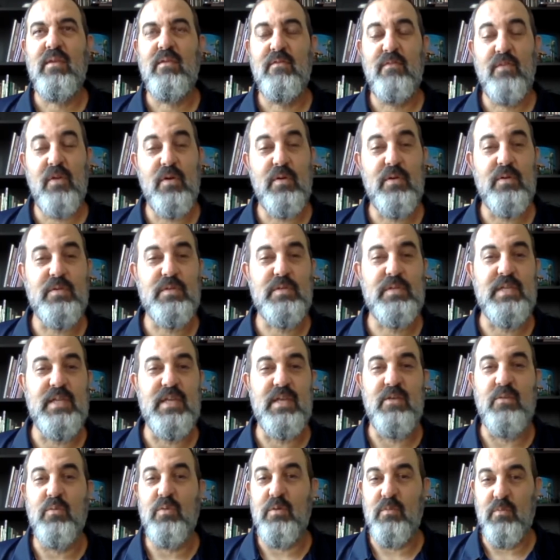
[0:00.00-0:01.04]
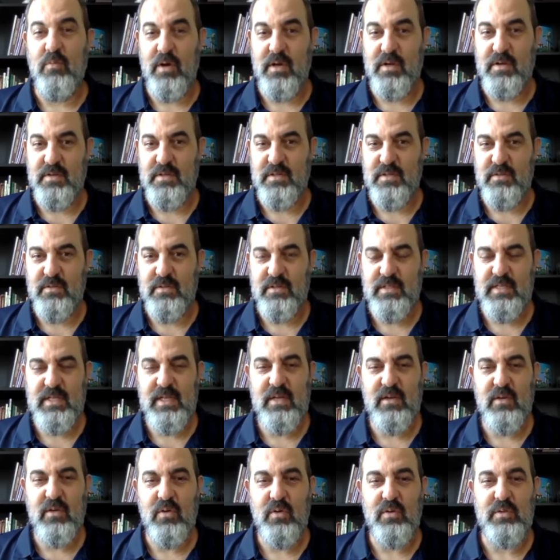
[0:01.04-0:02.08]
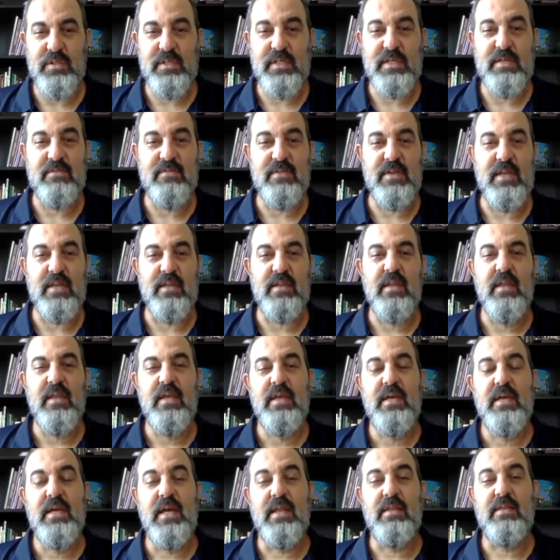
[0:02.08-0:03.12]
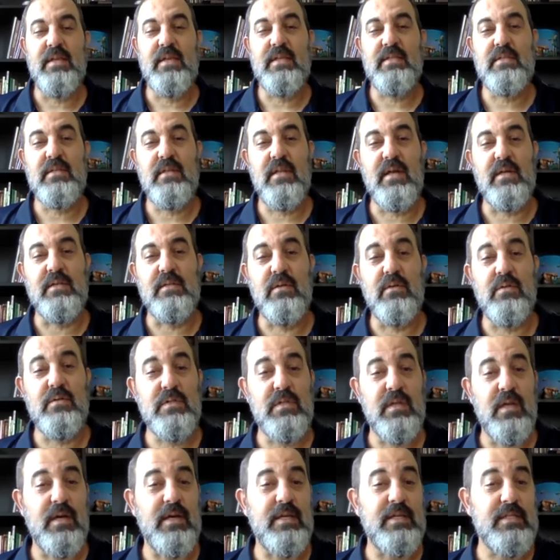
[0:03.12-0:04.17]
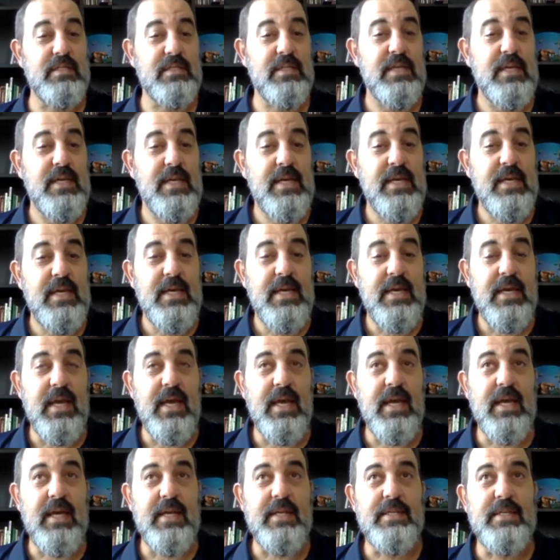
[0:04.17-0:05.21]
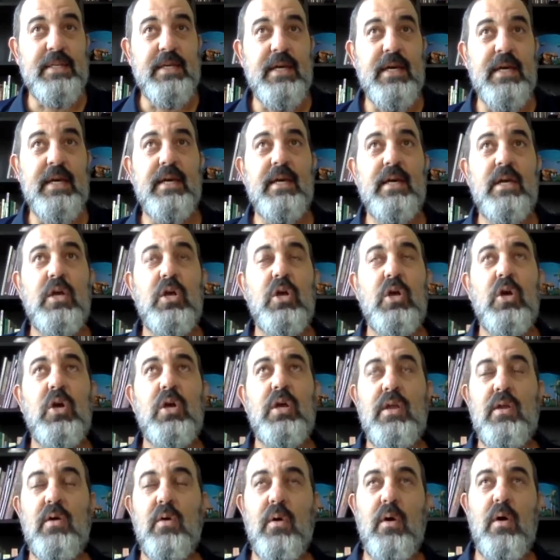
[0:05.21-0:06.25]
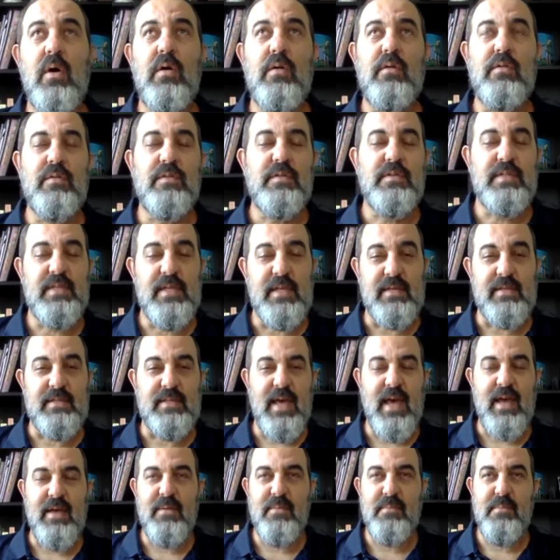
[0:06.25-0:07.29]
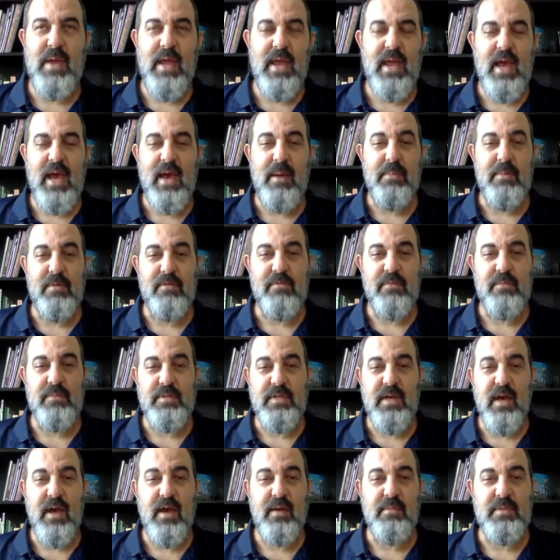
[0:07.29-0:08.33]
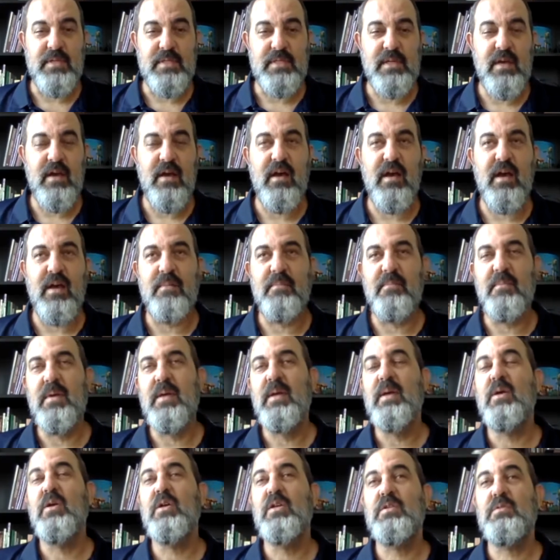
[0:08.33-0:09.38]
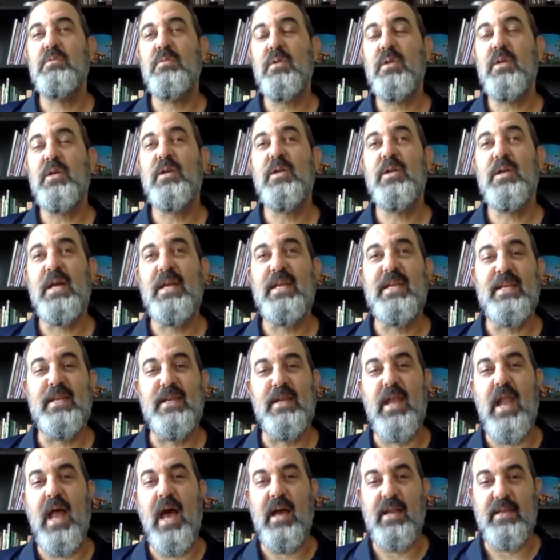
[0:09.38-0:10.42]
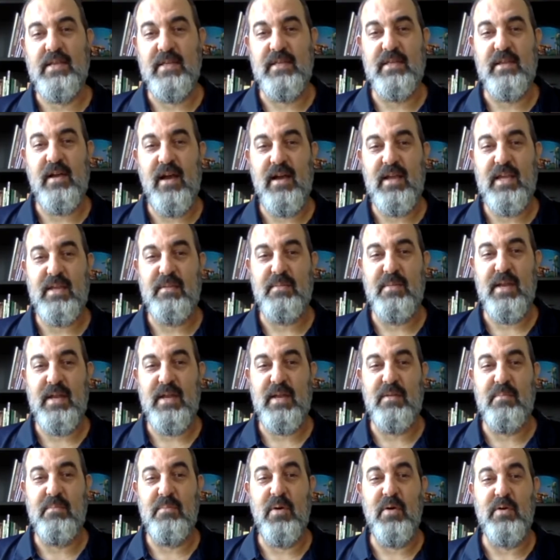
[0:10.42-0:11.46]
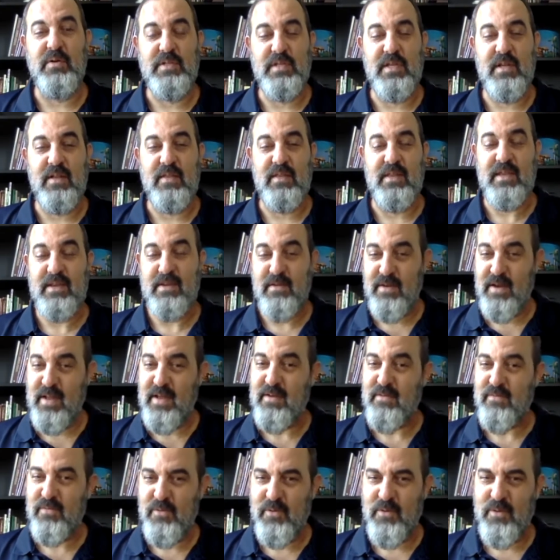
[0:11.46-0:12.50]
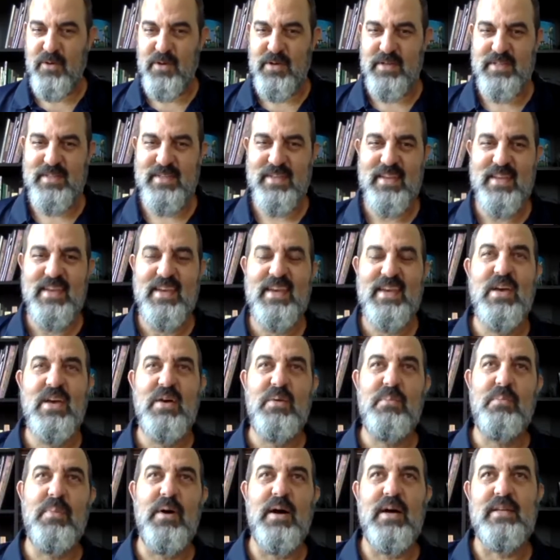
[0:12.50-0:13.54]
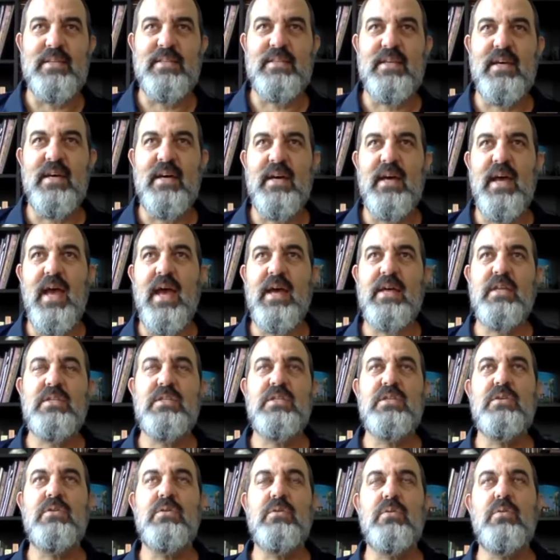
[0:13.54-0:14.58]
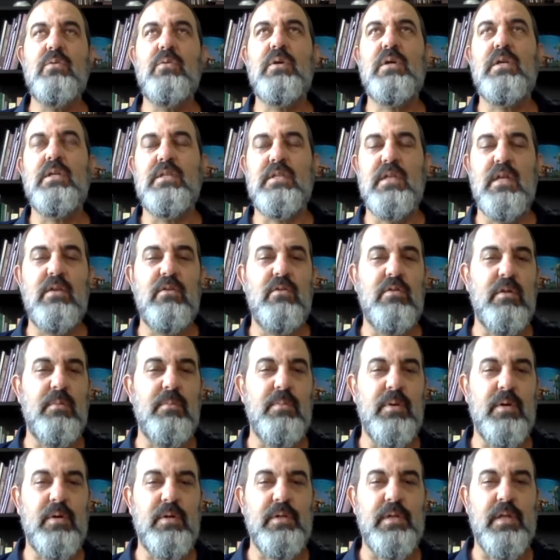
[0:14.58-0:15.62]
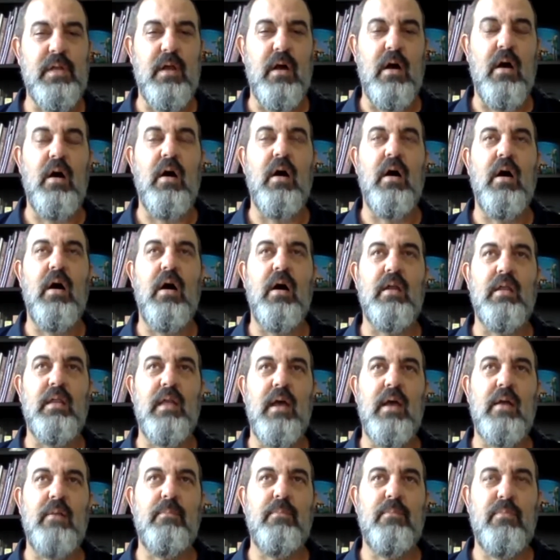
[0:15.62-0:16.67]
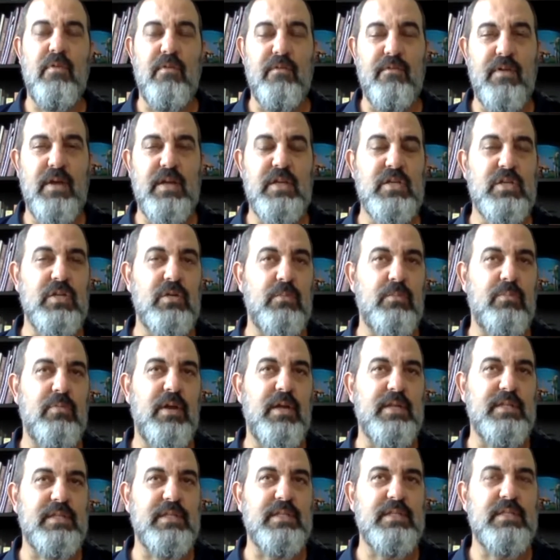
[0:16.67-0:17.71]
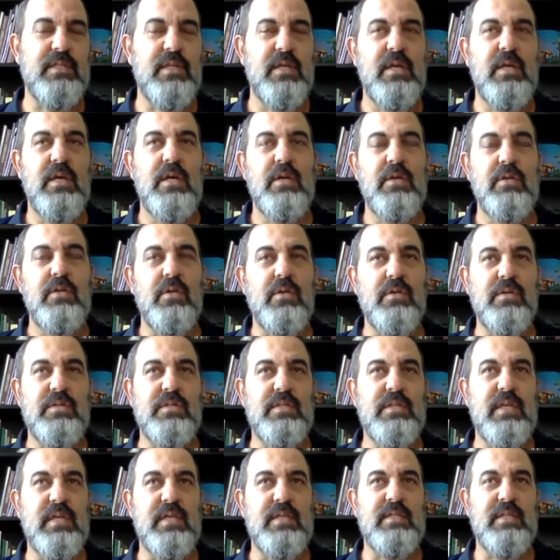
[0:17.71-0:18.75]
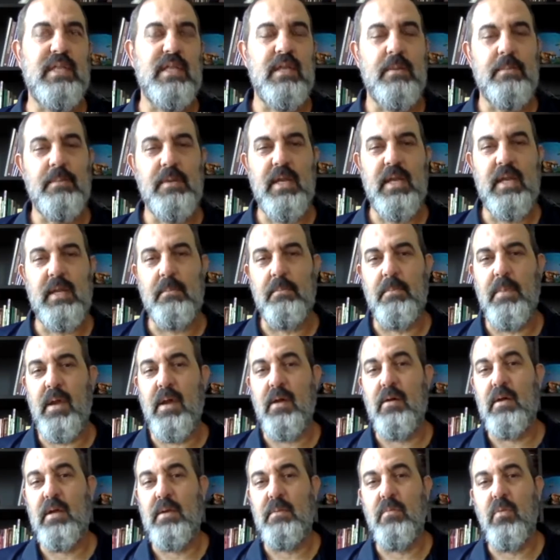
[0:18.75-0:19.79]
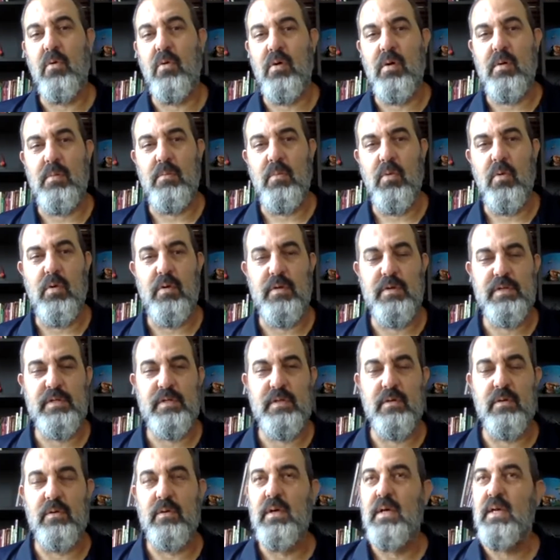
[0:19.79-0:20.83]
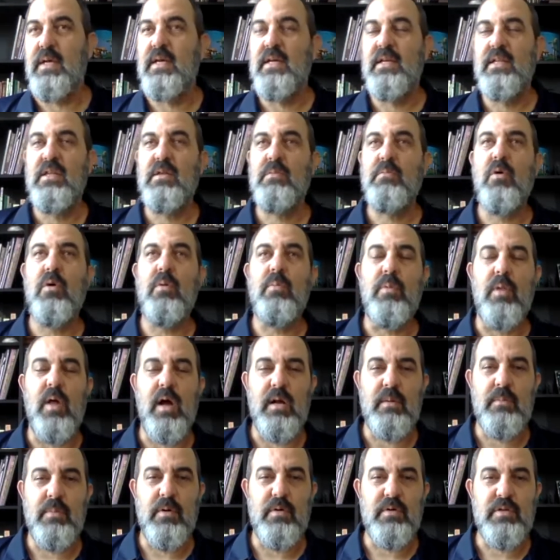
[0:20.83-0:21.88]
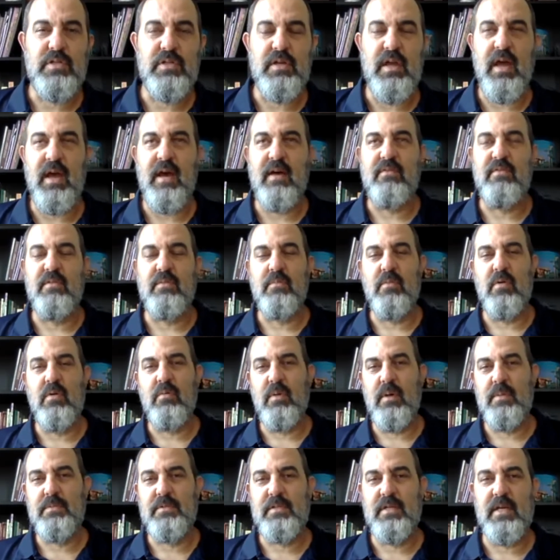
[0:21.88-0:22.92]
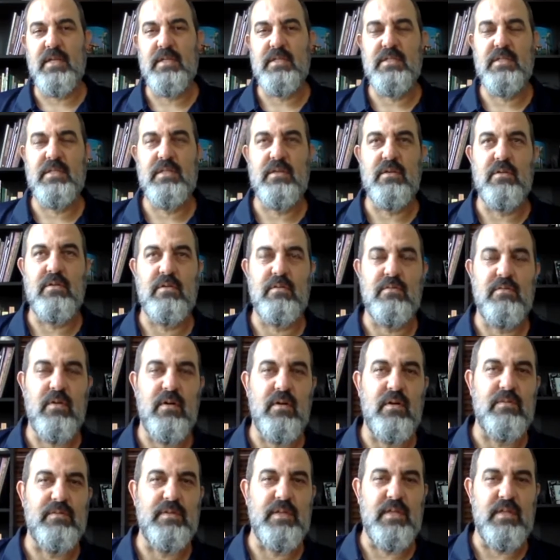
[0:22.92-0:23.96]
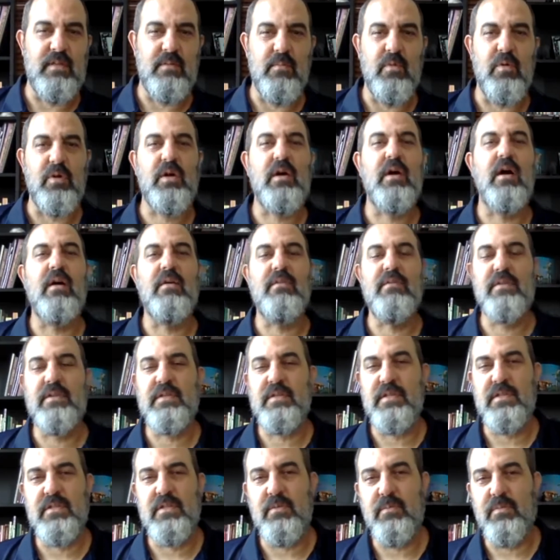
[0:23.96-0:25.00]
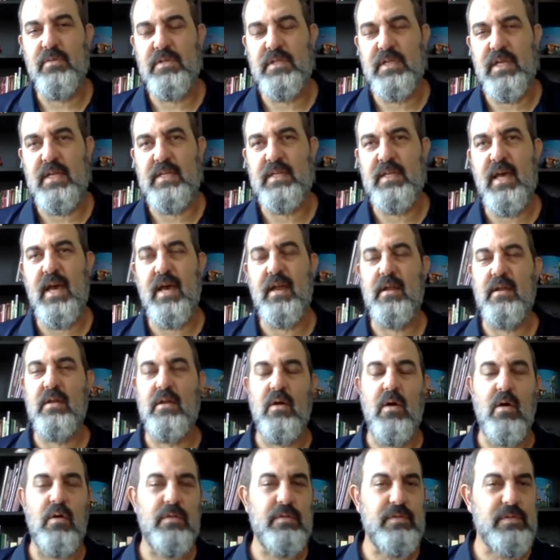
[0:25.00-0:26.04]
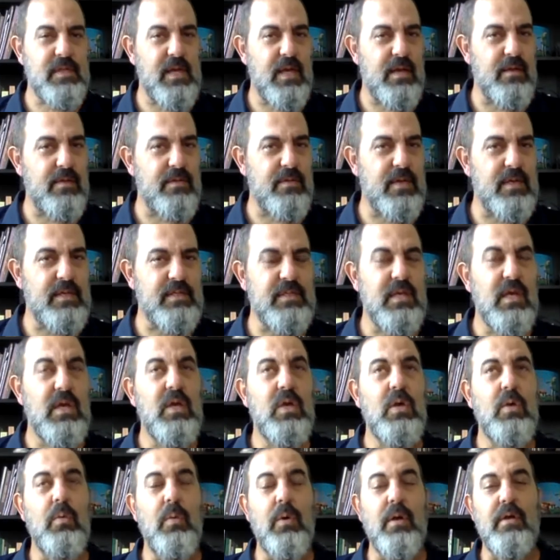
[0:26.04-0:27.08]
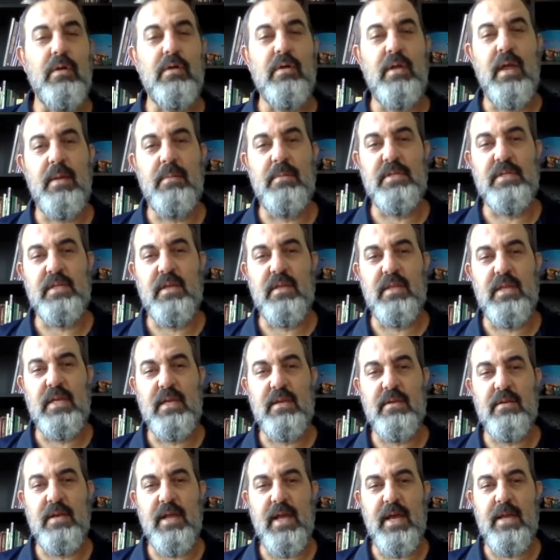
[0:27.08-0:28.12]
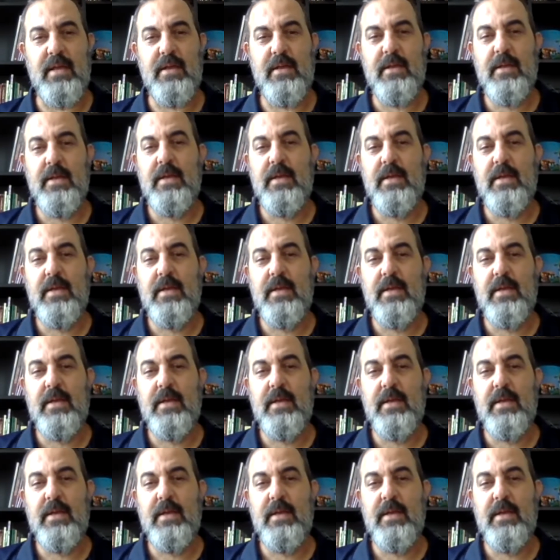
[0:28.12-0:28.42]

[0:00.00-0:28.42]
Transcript: photos that you wouldn't want your students to get a hold of, and things along those lines. And all of those things may happen from time to time. It's really a good idea not to document it and post it on the internet, of course. But as you continue to build an online professional presence, those things end up getting buried more and more. So the more blog posts you have, the more websites you're involved in, the more conferences you present at, and all those kind of things where your name is on the internet,